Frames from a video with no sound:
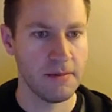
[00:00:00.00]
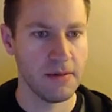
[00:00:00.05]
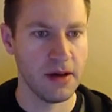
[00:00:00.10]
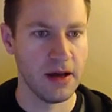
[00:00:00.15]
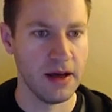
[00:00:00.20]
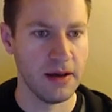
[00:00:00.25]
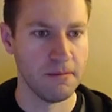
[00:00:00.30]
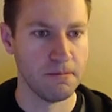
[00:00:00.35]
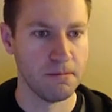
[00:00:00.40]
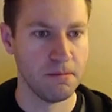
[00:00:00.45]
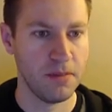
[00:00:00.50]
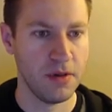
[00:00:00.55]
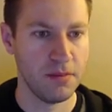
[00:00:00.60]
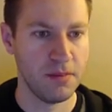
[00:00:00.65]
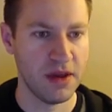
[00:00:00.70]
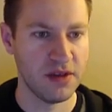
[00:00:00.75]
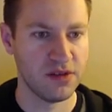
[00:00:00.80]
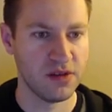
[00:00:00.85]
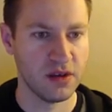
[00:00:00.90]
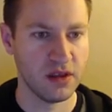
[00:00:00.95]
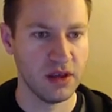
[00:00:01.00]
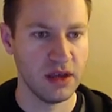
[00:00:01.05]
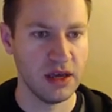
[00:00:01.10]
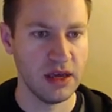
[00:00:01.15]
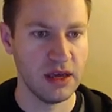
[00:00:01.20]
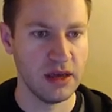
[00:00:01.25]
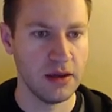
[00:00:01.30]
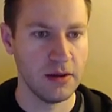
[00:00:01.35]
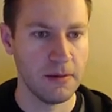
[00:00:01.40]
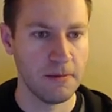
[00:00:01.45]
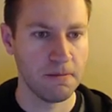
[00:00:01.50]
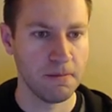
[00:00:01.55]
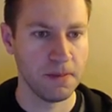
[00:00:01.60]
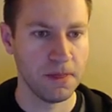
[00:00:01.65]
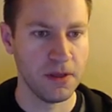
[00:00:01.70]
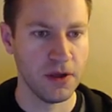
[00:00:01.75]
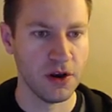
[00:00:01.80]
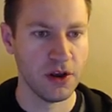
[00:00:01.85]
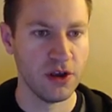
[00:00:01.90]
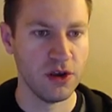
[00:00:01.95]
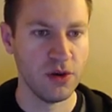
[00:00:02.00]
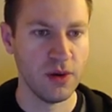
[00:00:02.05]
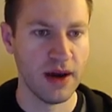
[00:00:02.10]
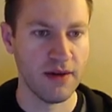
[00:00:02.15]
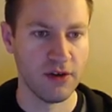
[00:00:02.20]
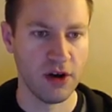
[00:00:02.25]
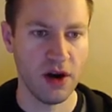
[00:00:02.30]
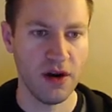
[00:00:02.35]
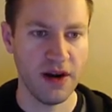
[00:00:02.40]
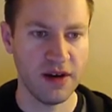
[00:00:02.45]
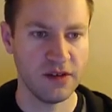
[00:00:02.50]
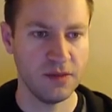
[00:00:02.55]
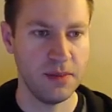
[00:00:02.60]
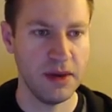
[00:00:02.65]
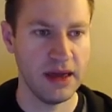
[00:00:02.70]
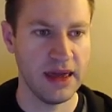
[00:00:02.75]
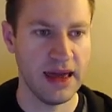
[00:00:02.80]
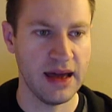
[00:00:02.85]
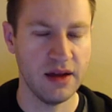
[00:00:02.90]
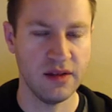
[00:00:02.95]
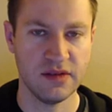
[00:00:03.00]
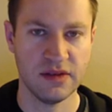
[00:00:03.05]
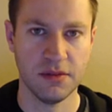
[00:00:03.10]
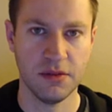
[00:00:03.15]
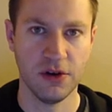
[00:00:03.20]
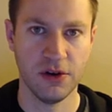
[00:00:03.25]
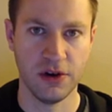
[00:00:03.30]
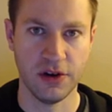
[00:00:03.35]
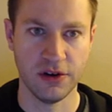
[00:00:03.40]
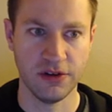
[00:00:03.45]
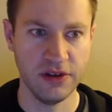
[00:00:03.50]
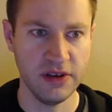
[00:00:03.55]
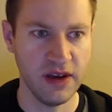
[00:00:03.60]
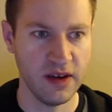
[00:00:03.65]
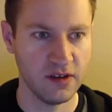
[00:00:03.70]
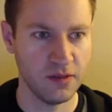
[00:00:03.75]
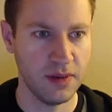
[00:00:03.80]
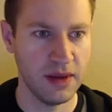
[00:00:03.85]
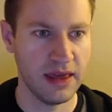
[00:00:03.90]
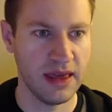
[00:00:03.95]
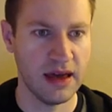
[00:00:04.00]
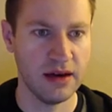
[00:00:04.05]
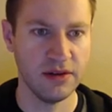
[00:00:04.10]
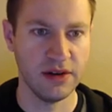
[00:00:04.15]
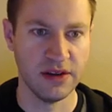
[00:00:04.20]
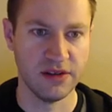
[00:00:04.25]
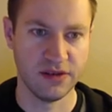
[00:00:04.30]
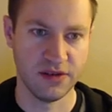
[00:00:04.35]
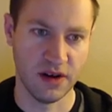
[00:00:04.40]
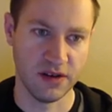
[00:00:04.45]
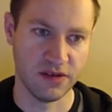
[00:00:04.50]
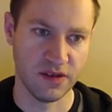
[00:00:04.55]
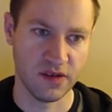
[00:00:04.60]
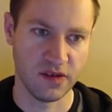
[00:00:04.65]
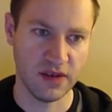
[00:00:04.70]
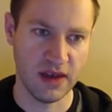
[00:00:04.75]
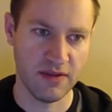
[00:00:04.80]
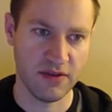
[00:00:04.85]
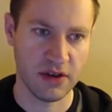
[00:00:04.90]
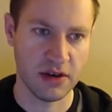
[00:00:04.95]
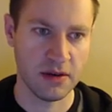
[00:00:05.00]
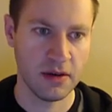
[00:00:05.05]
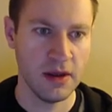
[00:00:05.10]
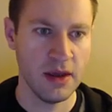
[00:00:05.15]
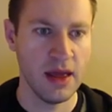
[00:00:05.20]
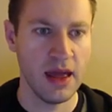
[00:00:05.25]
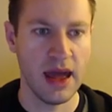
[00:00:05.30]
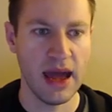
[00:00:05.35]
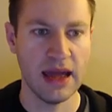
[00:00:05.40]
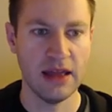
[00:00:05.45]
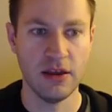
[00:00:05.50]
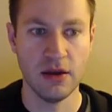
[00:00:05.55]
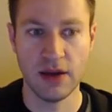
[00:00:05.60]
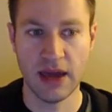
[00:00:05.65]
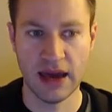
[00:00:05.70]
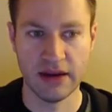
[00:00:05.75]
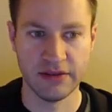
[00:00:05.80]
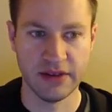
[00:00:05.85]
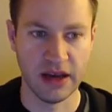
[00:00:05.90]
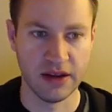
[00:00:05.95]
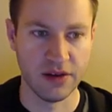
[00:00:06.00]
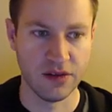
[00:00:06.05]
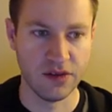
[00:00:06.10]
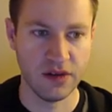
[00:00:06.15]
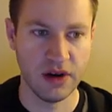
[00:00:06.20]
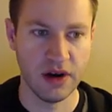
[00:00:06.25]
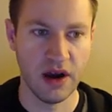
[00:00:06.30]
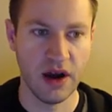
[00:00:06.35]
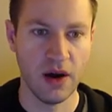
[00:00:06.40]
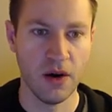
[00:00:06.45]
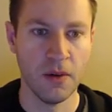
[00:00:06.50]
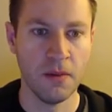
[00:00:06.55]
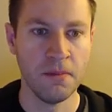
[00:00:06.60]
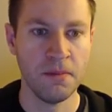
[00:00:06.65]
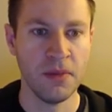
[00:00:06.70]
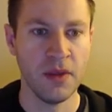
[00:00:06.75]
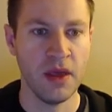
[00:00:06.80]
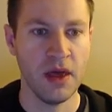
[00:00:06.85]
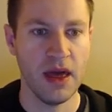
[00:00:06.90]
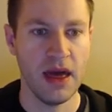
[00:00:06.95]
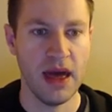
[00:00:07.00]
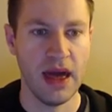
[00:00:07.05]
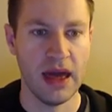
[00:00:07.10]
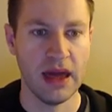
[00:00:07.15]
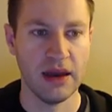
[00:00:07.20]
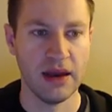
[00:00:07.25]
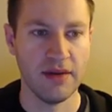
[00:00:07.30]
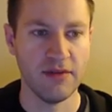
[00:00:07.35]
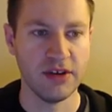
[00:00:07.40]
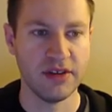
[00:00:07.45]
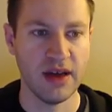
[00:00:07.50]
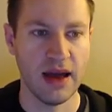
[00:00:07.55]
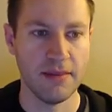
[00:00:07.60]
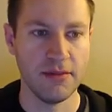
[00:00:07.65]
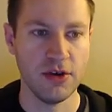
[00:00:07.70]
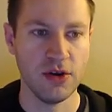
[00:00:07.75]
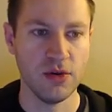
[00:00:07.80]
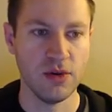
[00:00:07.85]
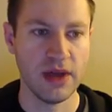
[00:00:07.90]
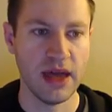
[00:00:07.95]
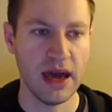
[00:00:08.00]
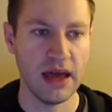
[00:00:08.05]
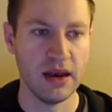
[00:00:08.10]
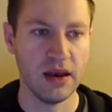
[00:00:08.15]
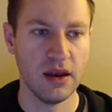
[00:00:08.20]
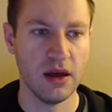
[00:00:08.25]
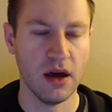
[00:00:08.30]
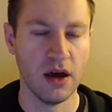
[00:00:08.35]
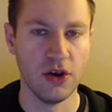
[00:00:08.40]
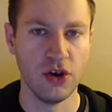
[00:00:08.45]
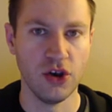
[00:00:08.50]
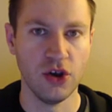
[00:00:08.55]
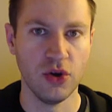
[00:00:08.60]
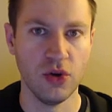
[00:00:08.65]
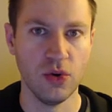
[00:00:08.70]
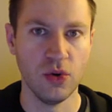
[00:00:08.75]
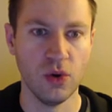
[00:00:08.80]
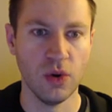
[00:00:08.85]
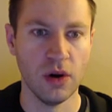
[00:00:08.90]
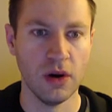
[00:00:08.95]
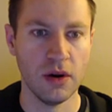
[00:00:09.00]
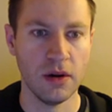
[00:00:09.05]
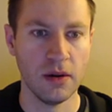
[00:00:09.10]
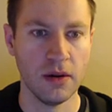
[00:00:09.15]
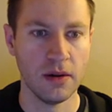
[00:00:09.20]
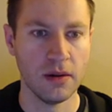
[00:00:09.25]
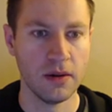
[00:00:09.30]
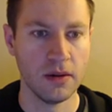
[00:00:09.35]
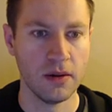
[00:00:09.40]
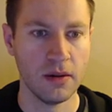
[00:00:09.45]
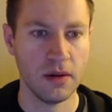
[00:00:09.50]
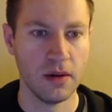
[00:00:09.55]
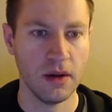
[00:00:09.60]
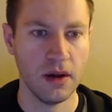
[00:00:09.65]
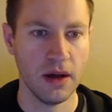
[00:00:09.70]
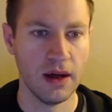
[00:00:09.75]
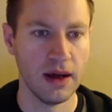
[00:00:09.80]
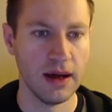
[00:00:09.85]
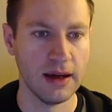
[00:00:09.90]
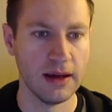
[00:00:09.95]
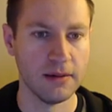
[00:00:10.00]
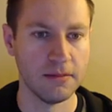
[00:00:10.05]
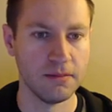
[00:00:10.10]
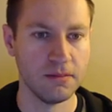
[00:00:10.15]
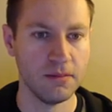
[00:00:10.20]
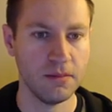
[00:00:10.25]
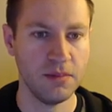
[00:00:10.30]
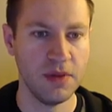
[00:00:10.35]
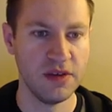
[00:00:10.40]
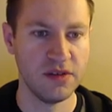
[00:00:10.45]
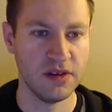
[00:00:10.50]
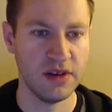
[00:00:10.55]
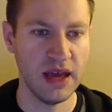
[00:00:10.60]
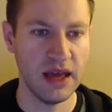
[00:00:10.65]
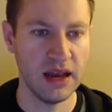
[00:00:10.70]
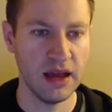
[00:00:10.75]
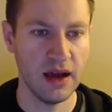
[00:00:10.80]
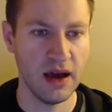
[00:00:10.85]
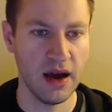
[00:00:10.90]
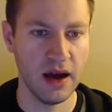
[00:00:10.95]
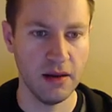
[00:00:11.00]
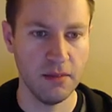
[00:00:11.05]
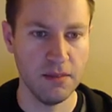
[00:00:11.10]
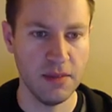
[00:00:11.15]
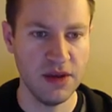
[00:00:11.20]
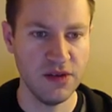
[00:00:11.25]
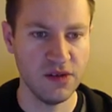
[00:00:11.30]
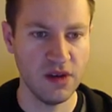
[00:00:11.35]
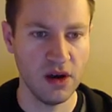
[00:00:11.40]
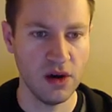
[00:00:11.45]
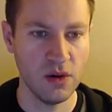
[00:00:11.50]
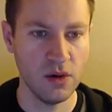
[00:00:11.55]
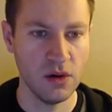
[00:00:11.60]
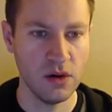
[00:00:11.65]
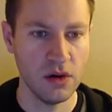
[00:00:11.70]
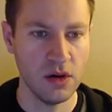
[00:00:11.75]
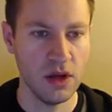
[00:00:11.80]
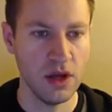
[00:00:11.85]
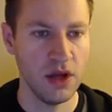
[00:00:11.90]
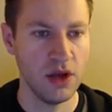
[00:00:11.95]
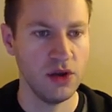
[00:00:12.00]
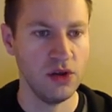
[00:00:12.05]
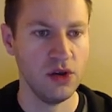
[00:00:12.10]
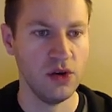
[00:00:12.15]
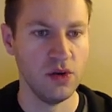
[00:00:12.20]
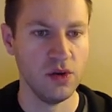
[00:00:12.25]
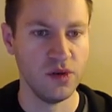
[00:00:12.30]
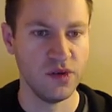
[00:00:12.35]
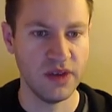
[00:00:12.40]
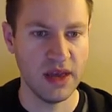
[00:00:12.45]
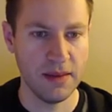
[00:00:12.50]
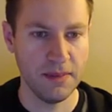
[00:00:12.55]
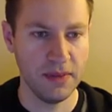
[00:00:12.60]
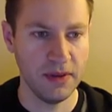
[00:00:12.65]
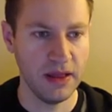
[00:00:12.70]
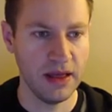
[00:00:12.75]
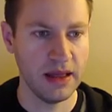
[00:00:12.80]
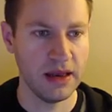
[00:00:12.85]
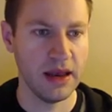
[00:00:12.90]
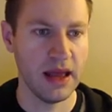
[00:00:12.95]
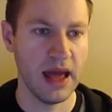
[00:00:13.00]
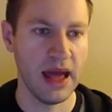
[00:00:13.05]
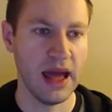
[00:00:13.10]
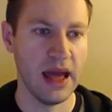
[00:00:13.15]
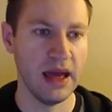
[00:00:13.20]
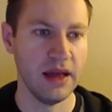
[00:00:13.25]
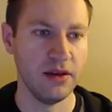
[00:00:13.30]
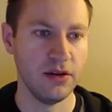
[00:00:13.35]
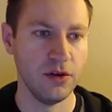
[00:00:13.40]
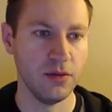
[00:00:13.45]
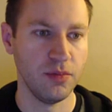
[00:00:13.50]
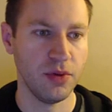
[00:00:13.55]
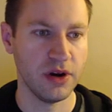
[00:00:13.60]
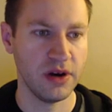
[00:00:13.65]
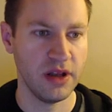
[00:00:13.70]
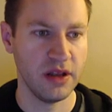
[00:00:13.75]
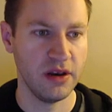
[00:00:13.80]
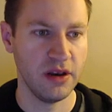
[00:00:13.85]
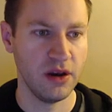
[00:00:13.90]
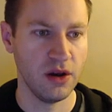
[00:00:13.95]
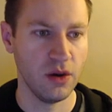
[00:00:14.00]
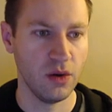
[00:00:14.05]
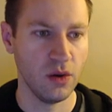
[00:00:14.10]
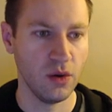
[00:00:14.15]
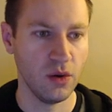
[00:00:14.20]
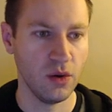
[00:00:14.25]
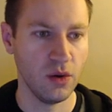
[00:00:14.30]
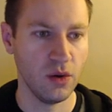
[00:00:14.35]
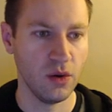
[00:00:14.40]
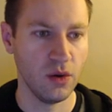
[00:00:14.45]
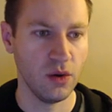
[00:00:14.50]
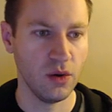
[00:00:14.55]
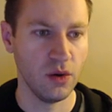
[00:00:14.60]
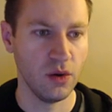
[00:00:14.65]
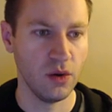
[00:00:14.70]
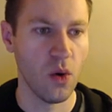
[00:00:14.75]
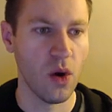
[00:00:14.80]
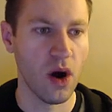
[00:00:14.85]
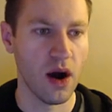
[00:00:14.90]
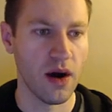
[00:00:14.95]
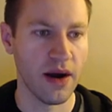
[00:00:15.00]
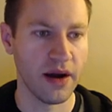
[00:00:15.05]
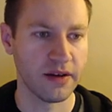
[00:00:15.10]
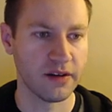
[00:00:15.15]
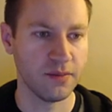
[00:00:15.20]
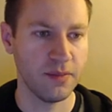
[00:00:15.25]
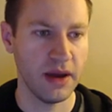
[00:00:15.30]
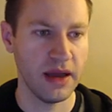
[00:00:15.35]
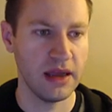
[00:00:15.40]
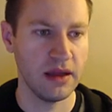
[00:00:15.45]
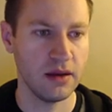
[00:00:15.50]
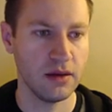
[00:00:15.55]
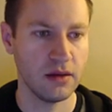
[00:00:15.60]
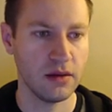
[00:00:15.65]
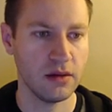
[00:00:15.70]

Um, but basically, you know, you have an RX bit count similar to your TX bit count. It starts at seven and you count down to zero. And every time you get a new uh, piece of data on MISO, you sample it and you put it into your ORX byte